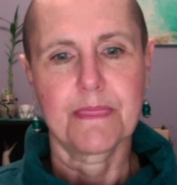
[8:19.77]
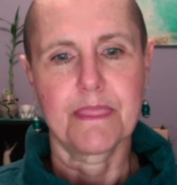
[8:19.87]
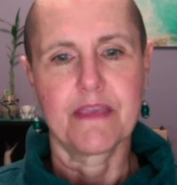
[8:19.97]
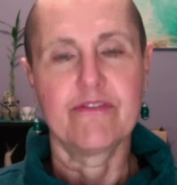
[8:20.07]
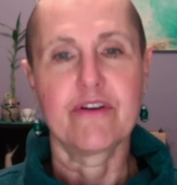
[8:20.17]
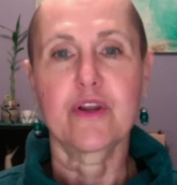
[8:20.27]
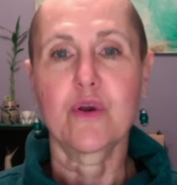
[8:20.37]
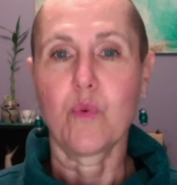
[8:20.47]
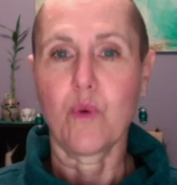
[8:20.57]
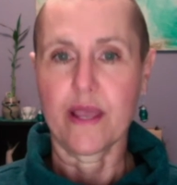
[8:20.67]
a very
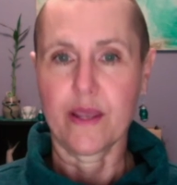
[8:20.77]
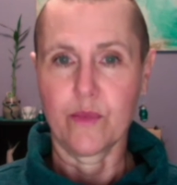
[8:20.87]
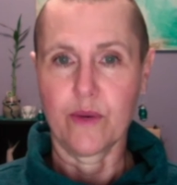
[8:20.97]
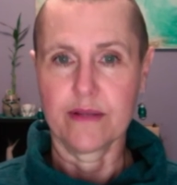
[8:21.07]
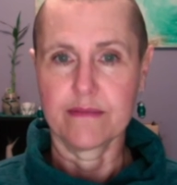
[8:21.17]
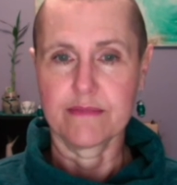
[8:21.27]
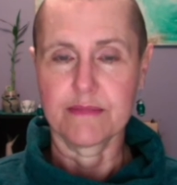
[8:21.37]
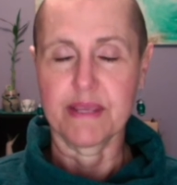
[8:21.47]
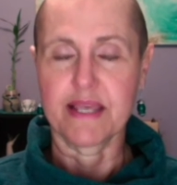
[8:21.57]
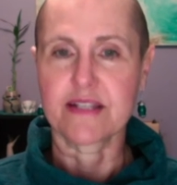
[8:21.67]
quiet one,
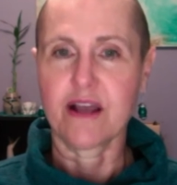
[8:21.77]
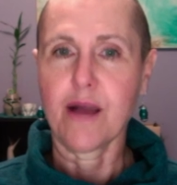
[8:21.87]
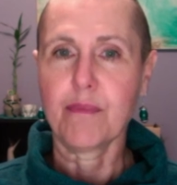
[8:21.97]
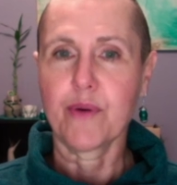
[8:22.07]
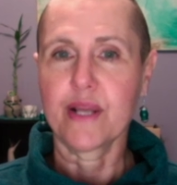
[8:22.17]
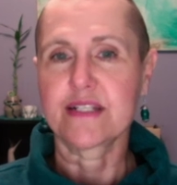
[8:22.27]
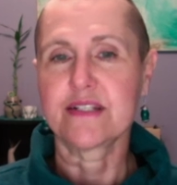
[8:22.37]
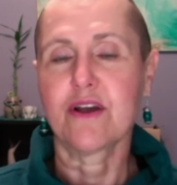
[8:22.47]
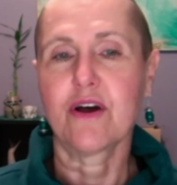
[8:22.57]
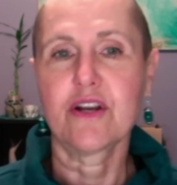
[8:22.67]
because it operates
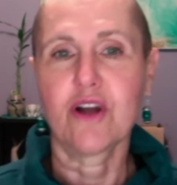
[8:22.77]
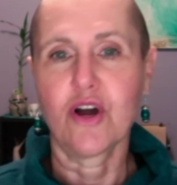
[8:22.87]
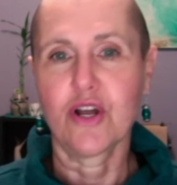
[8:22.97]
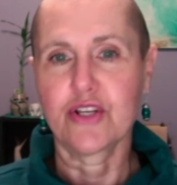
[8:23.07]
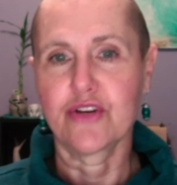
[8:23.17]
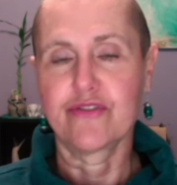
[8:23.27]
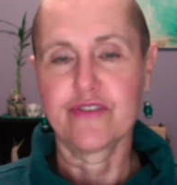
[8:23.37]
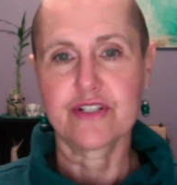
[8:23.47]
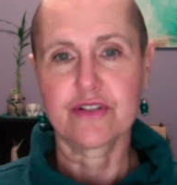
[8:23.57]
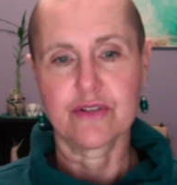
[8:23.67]
not on your
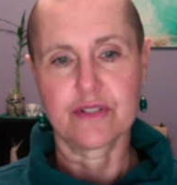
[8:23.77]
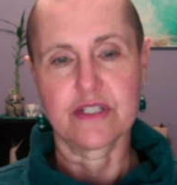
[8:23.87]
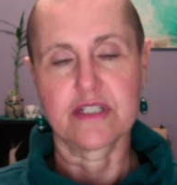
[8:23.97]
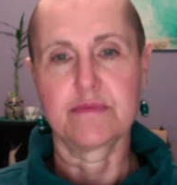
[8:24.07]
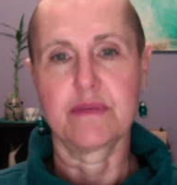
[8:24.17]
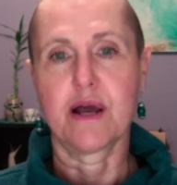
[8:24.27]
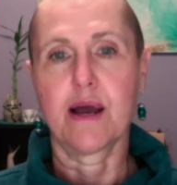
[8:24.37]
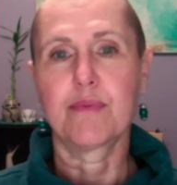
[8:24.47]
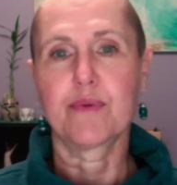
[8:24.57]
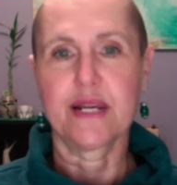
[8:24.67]
physical system, it
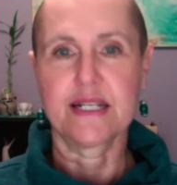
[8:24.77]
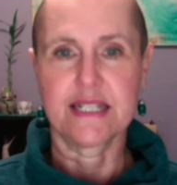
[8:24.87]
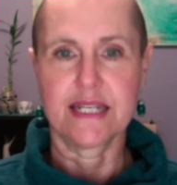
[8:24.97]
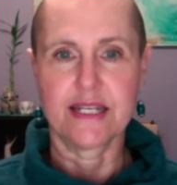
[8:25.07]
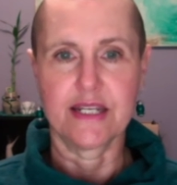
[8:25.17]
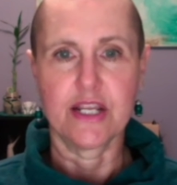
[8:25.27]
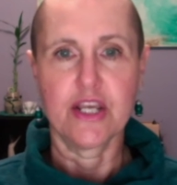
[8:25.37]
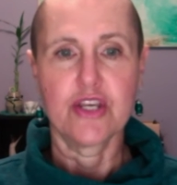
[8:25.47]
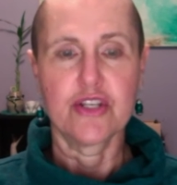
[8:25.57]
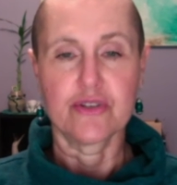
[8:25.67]
operates in
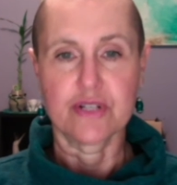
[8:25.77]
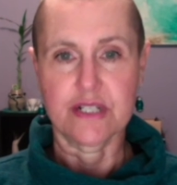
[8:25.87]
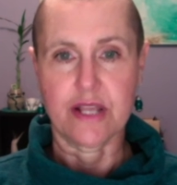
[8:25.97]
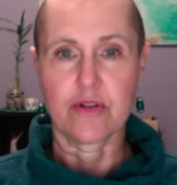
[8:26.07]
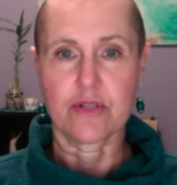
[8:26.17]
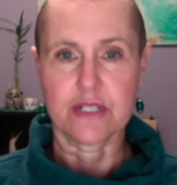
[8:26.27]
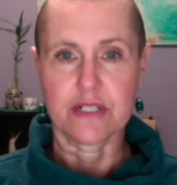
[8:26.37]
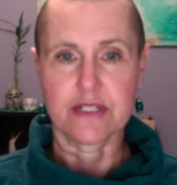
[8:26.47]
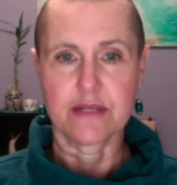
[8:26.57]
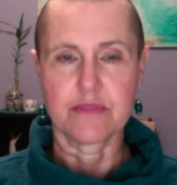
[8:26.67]
your subtle
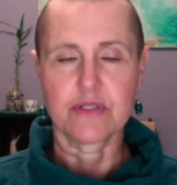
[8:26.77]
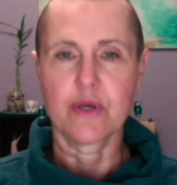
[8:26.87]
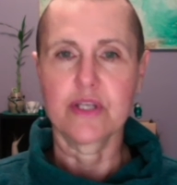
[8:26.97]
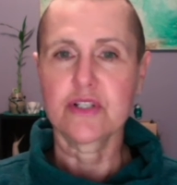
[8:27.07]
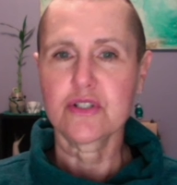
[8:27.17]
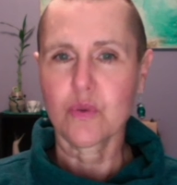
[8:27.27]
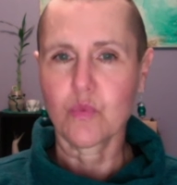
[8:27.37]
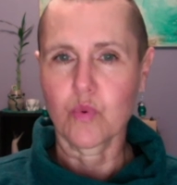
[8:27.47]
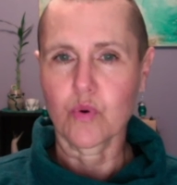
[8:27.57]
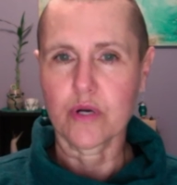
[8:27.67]
system. So, and just a
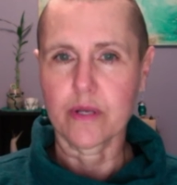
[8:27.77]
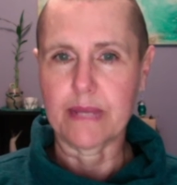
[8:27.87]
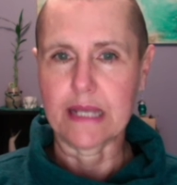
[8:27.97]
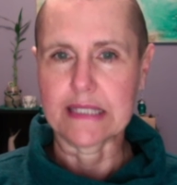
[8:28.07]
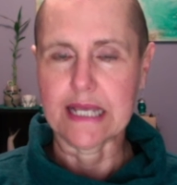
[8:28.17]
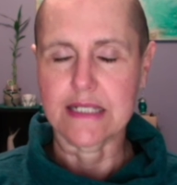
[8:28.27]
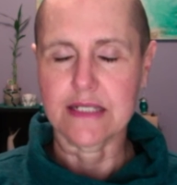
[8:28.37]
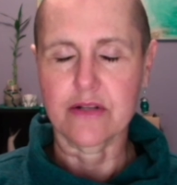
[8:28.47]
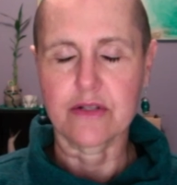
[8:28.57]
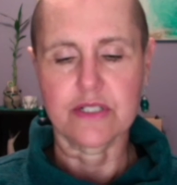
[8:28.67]
word about that
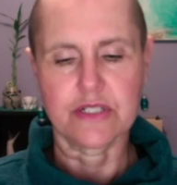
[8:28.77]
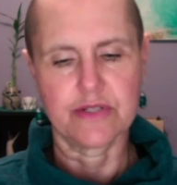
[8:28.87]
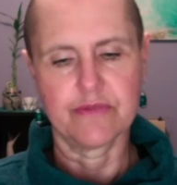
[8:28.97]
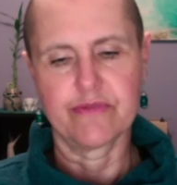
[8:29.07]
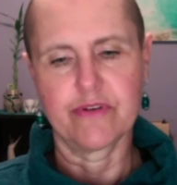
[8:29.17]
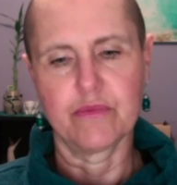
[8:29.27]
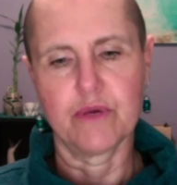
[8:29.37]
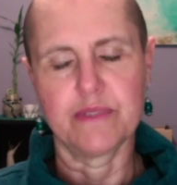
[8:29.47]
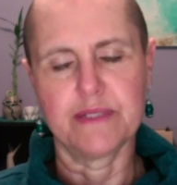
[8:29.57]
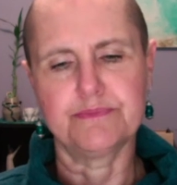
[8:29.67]
subtle system for a moment